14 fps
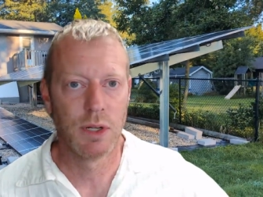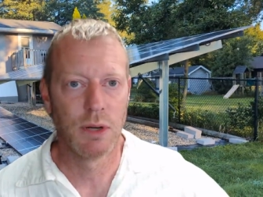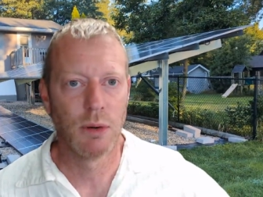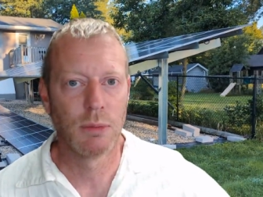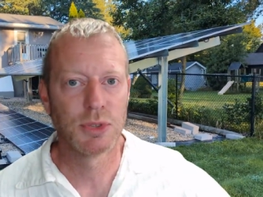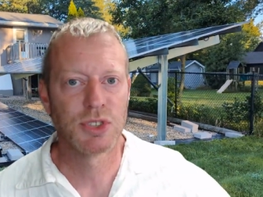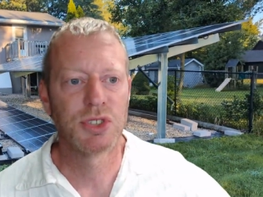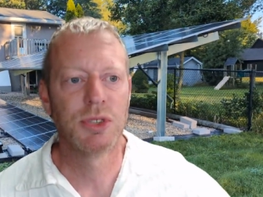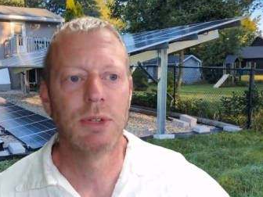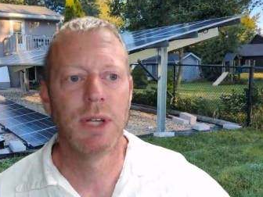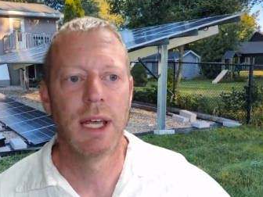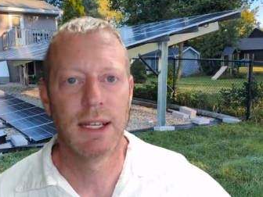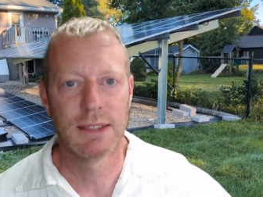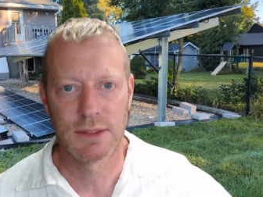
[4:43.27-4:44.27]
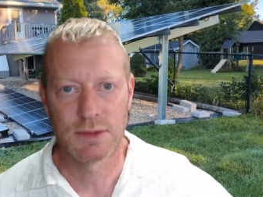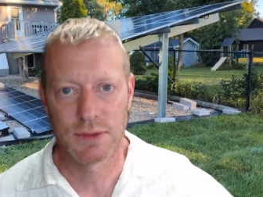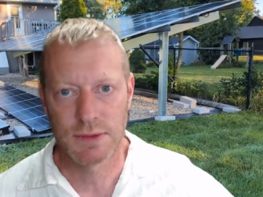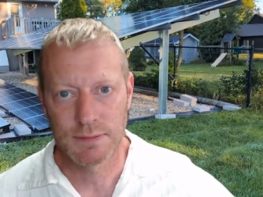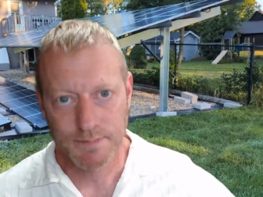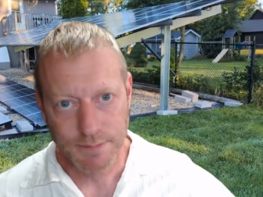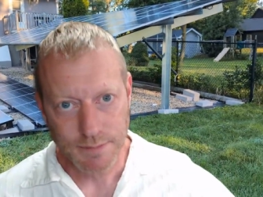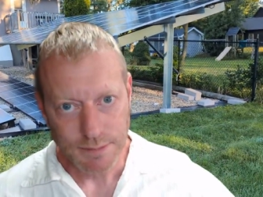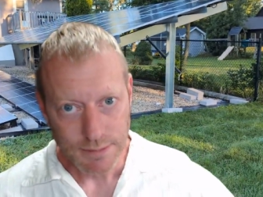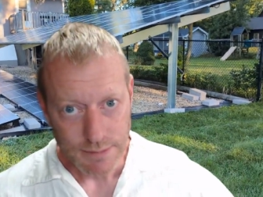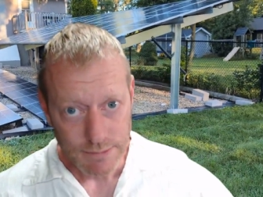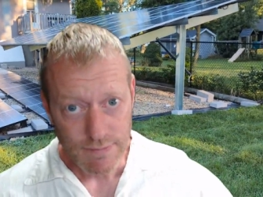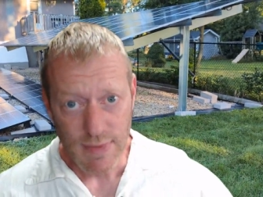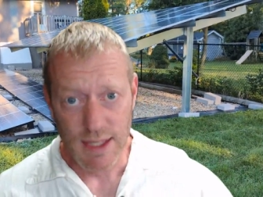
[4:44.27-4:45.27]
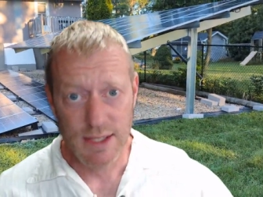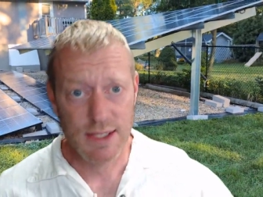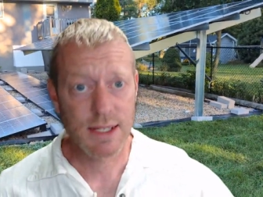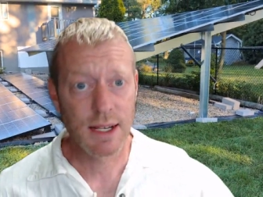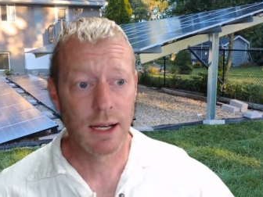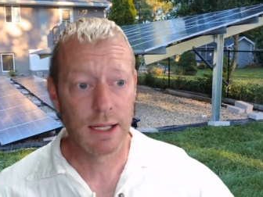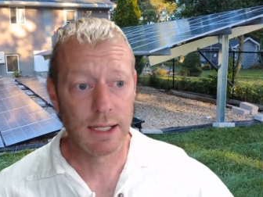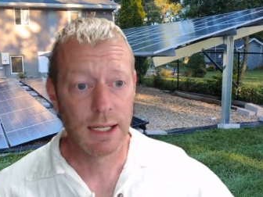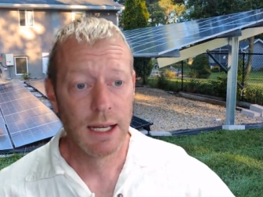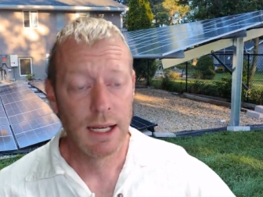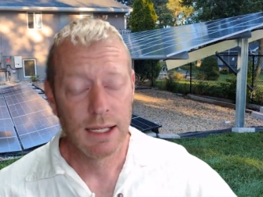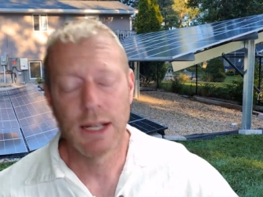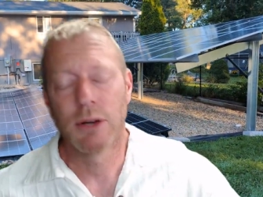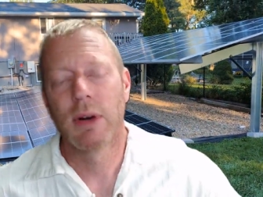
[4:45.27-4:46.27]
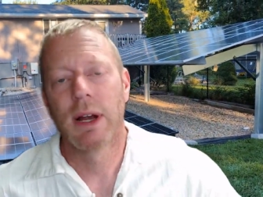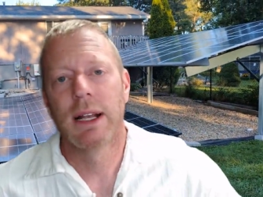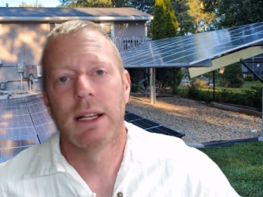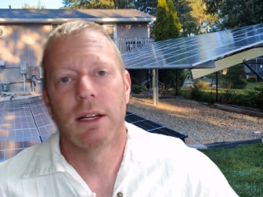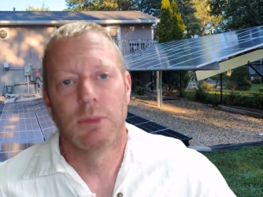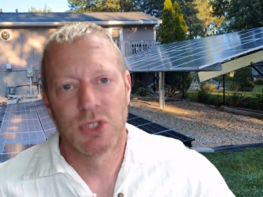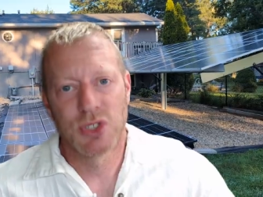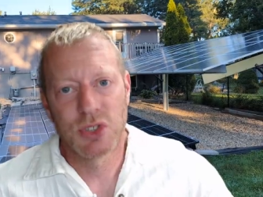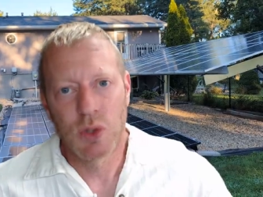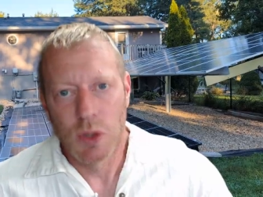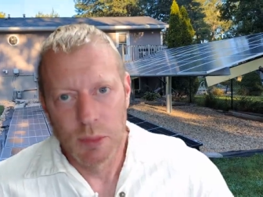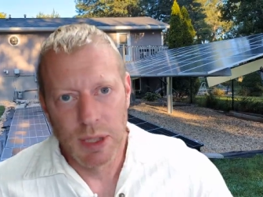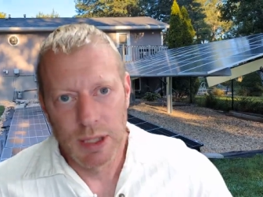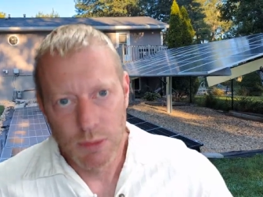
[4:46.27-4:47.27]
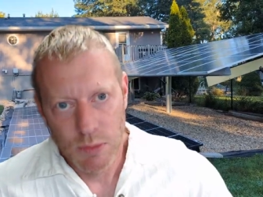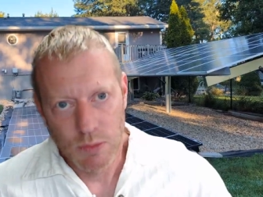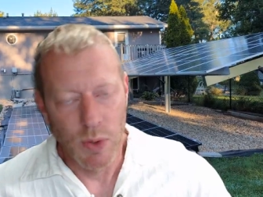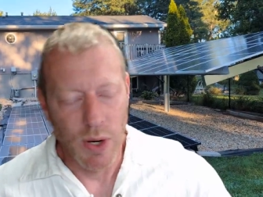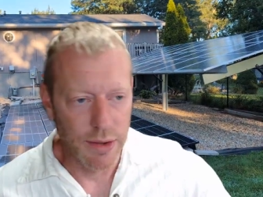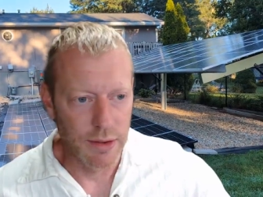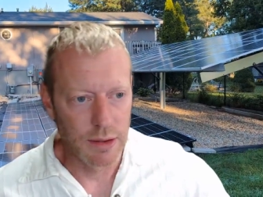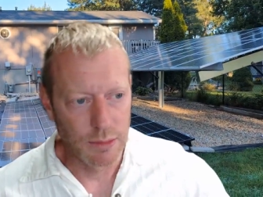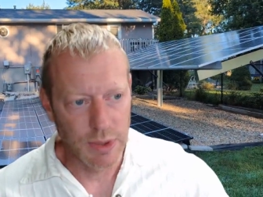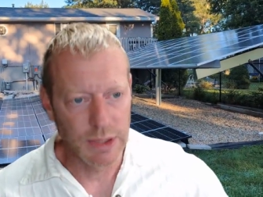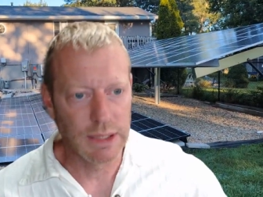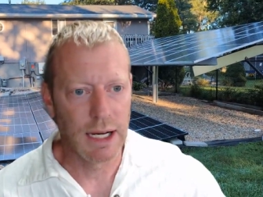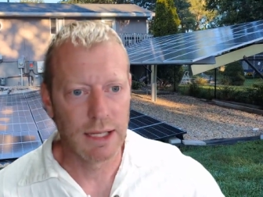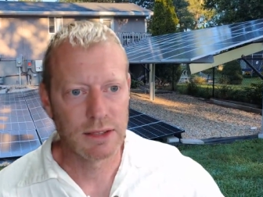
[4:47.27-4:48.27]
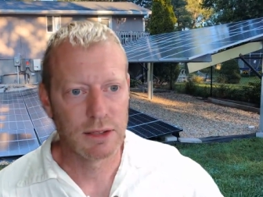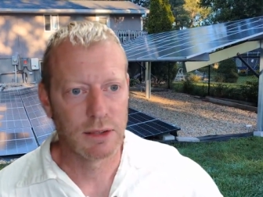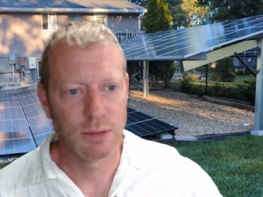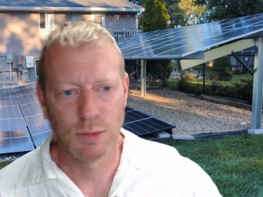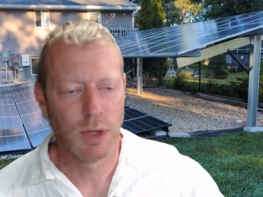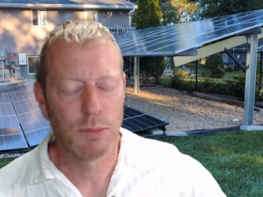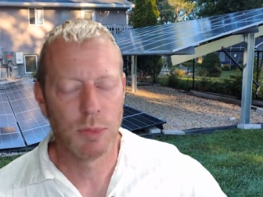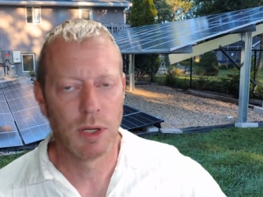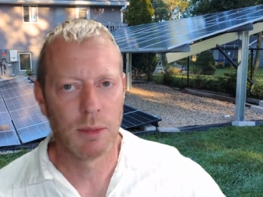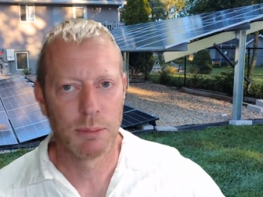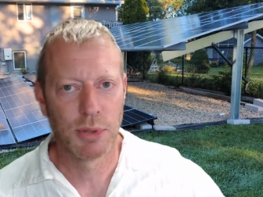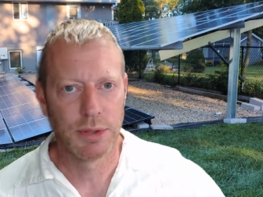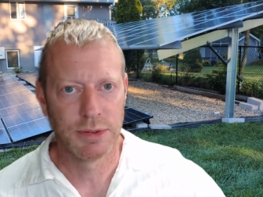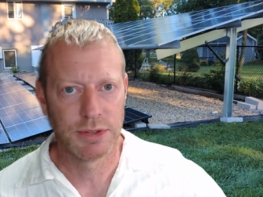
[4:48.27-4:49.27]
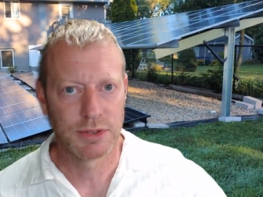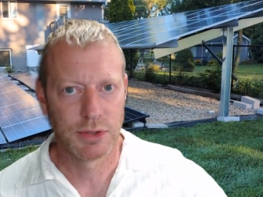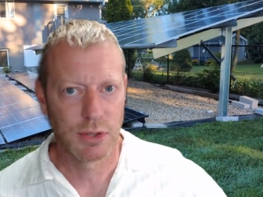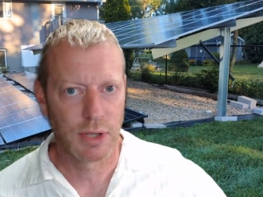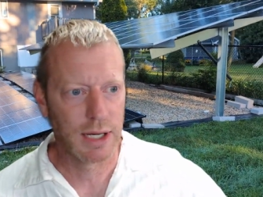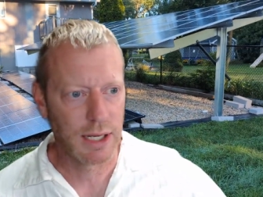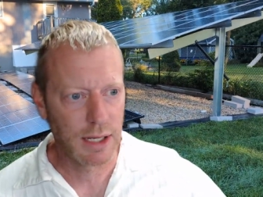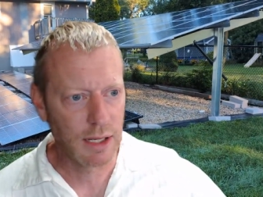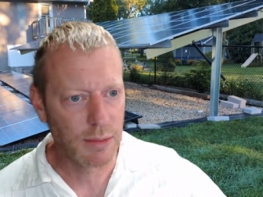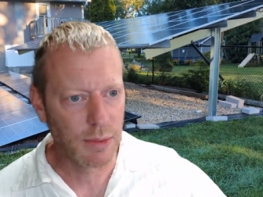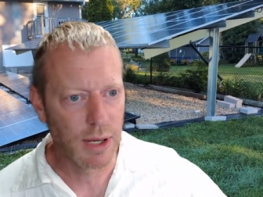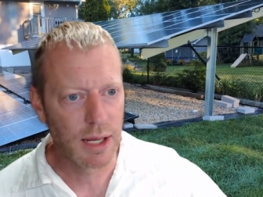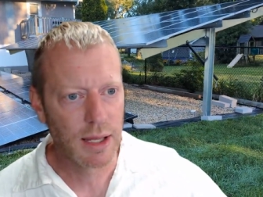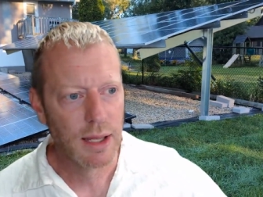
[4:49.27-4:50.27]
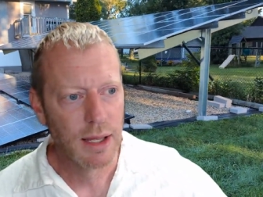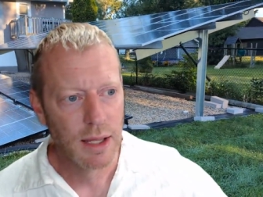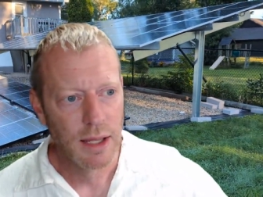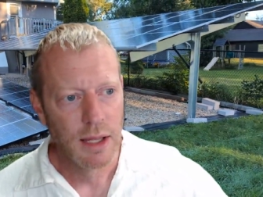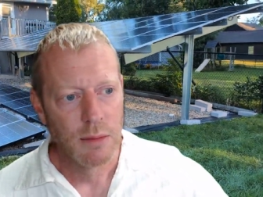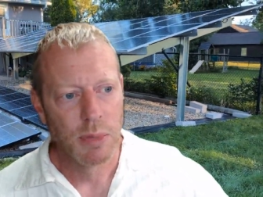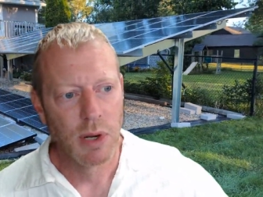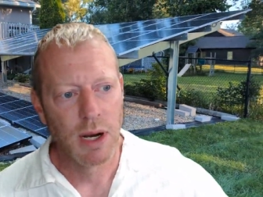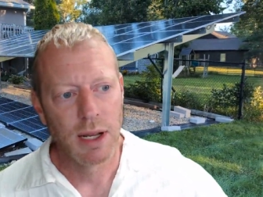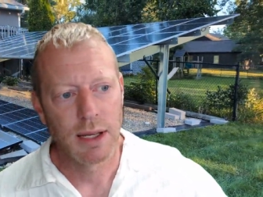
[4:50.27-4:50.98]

almost 2 days of sun. Now, granted, it was stormy weather and whatnot, so it wouldn't have produced great anyway. But